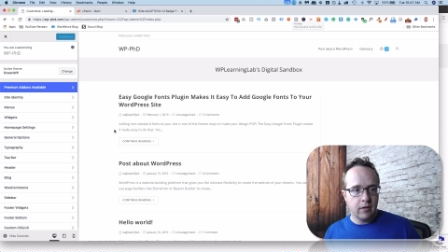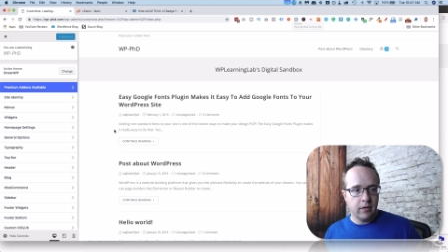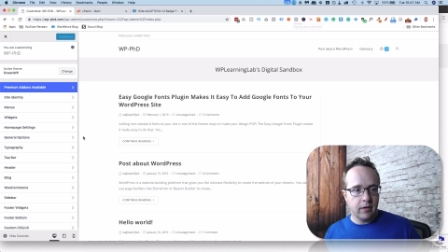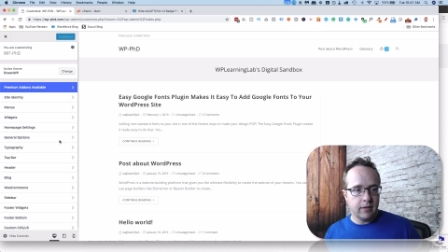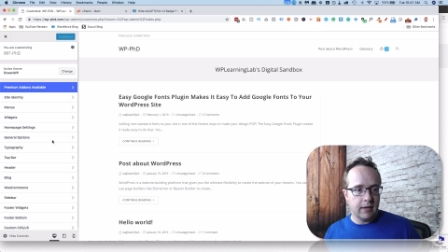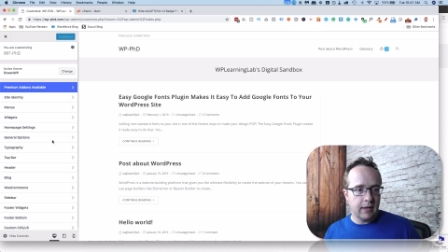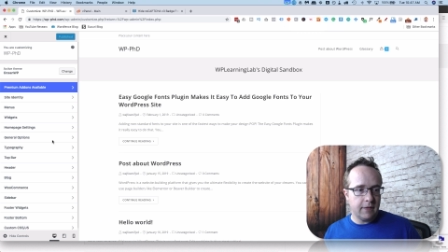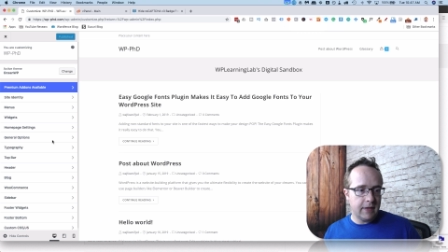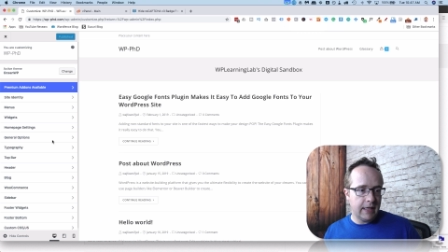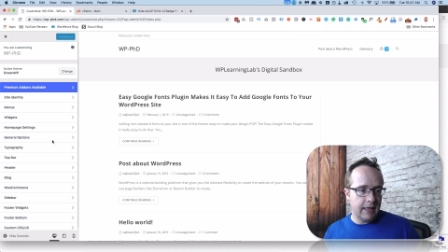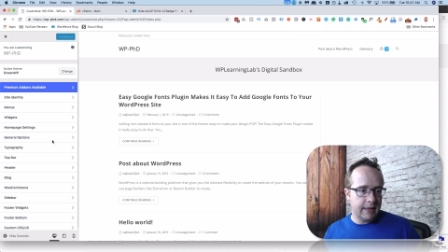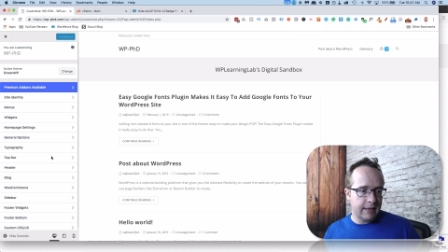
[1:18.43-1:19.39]
On the
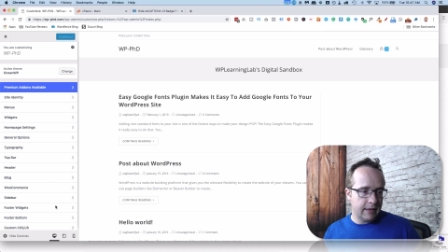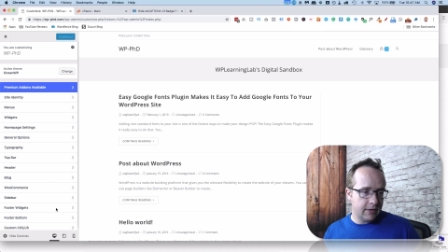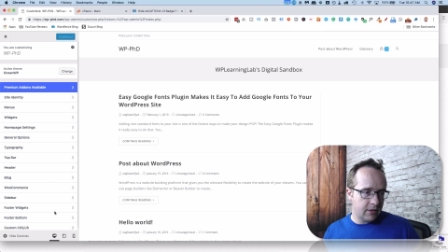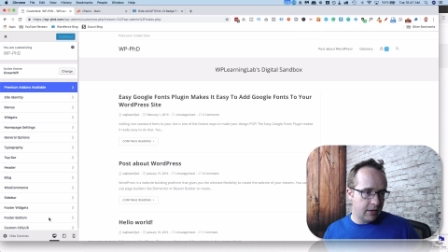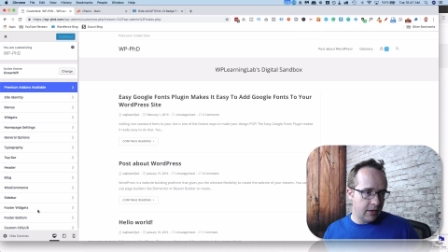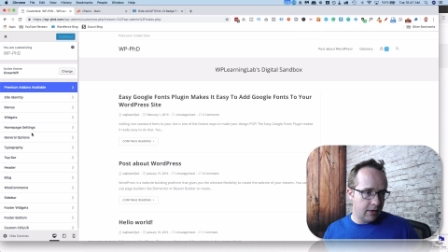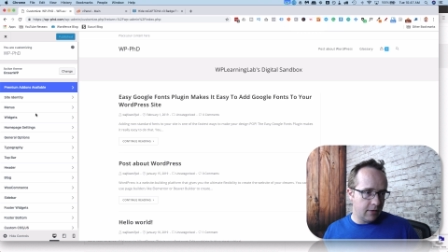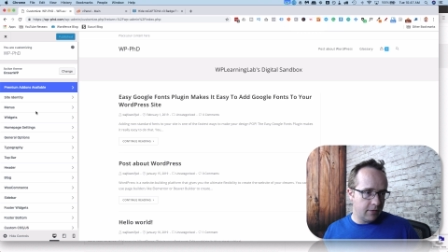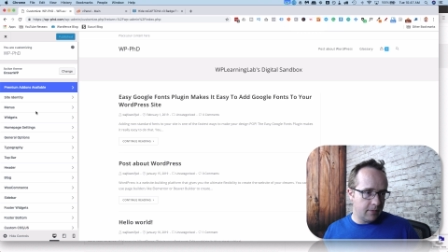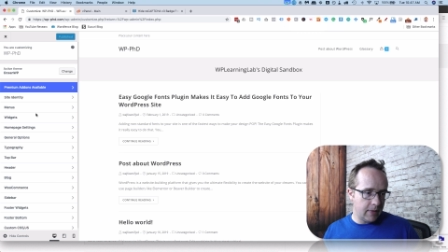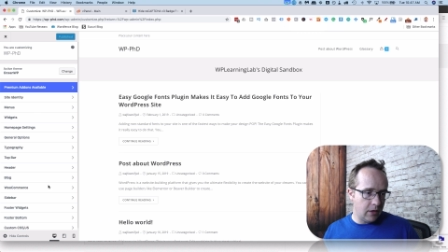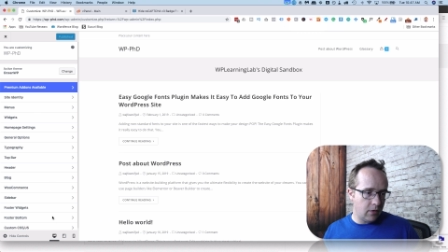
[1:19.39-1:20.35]
left-hand list
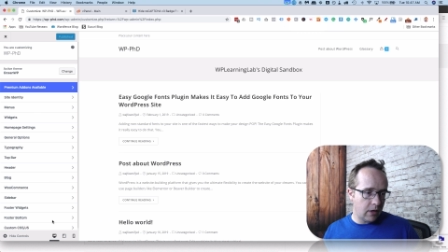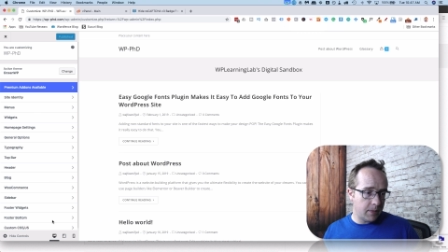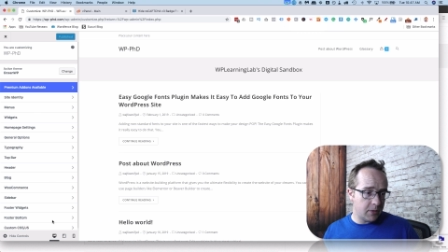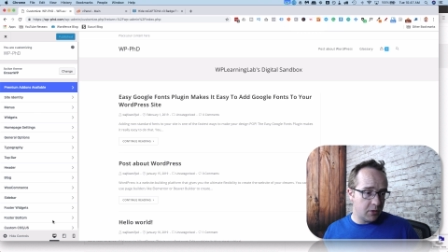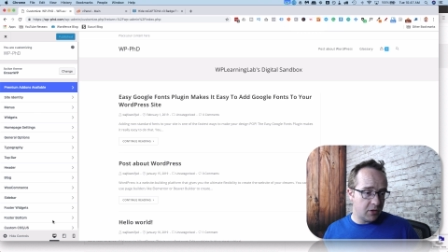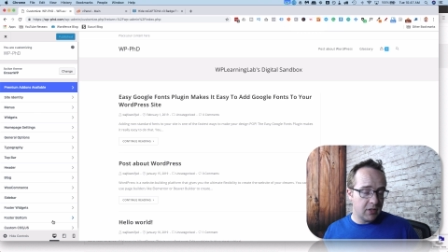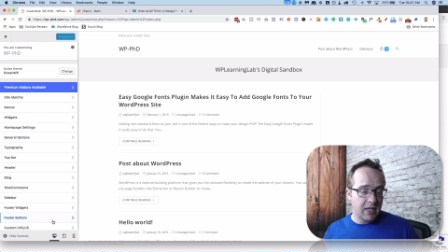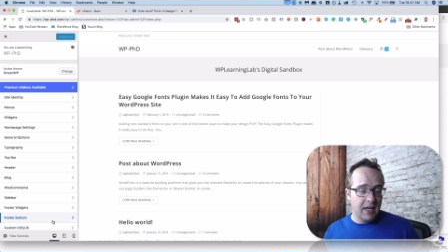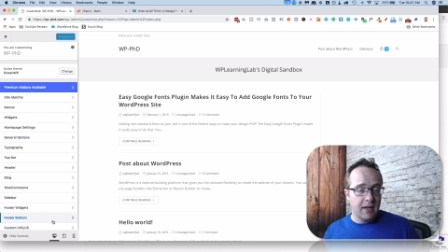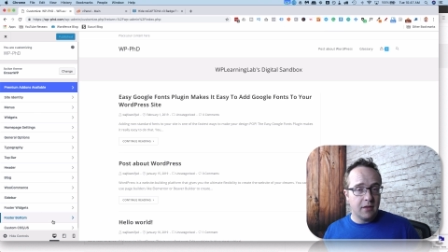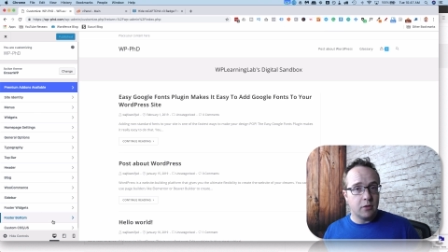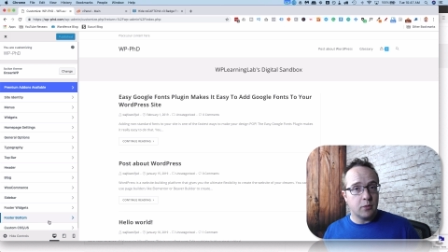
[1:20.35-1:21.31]
of menu options,
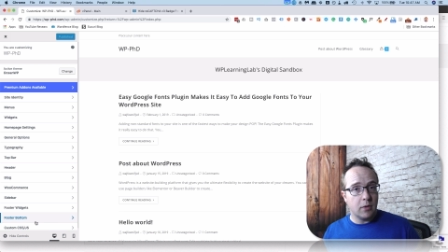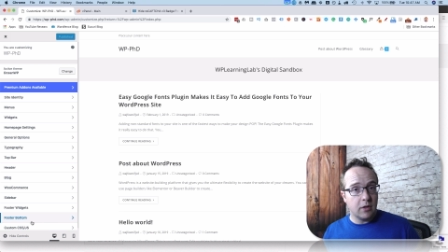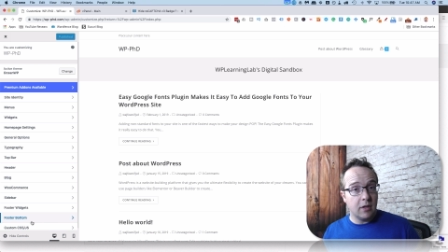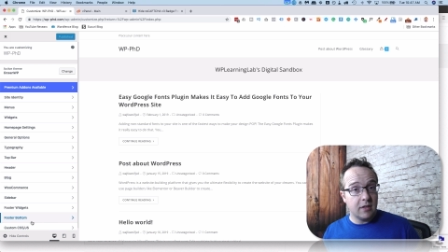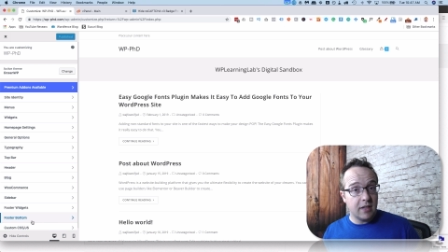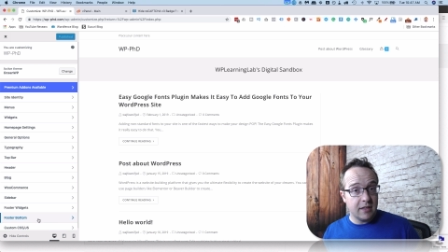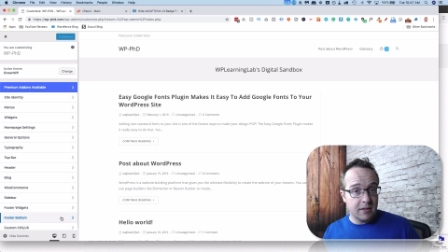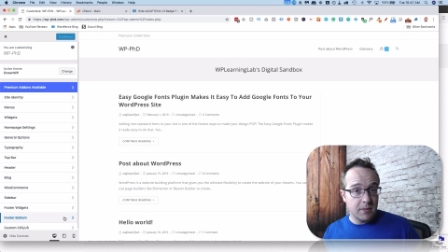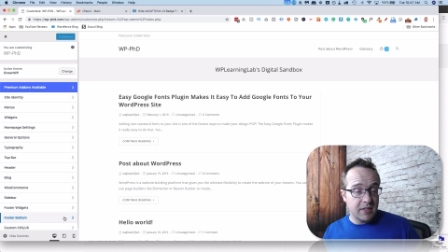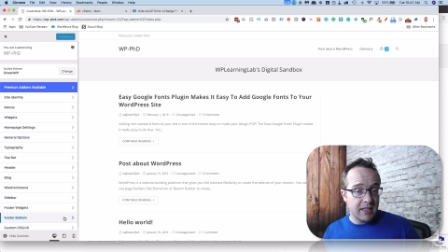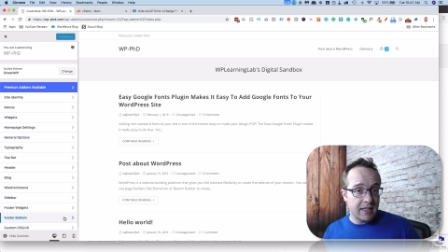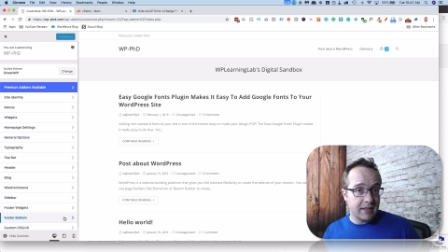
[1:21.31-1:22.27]
there's one called Custom
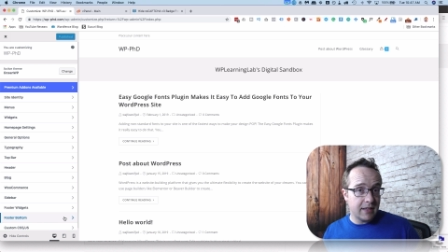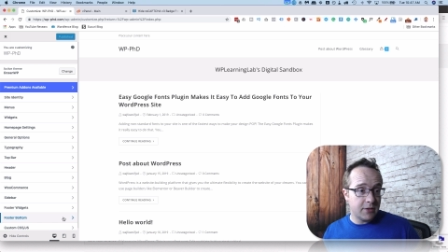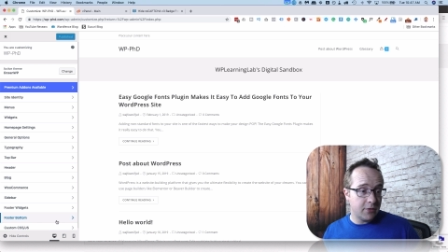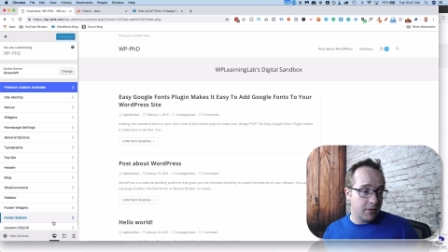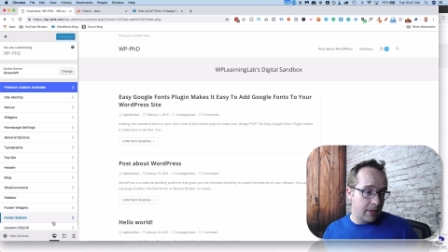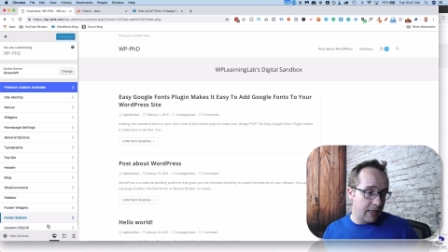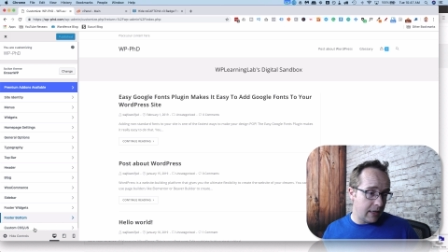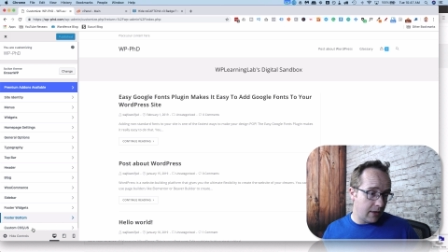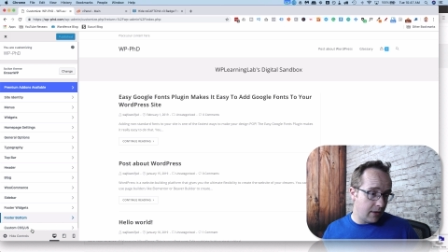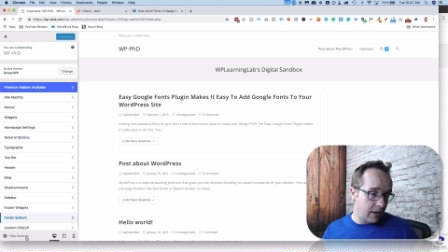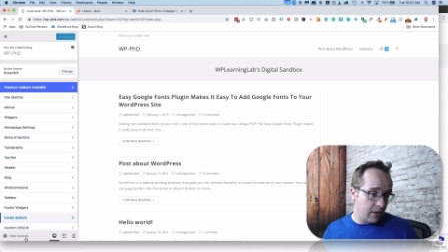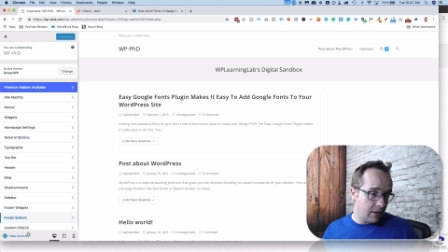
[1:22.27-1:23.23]
C S S for me
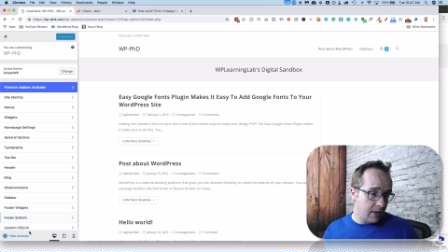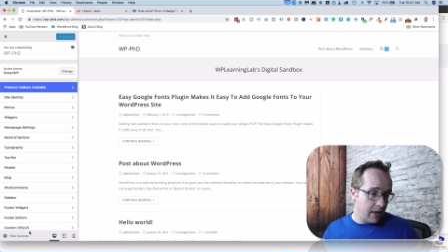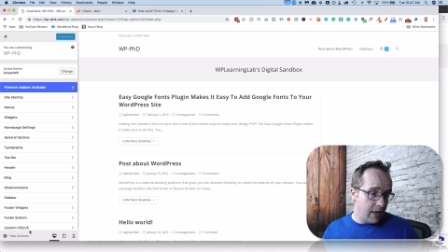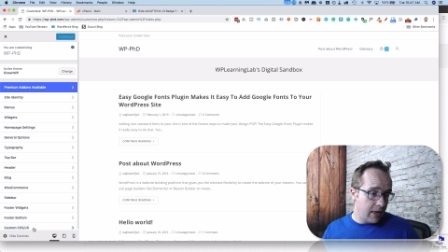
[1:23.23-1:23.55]
down here.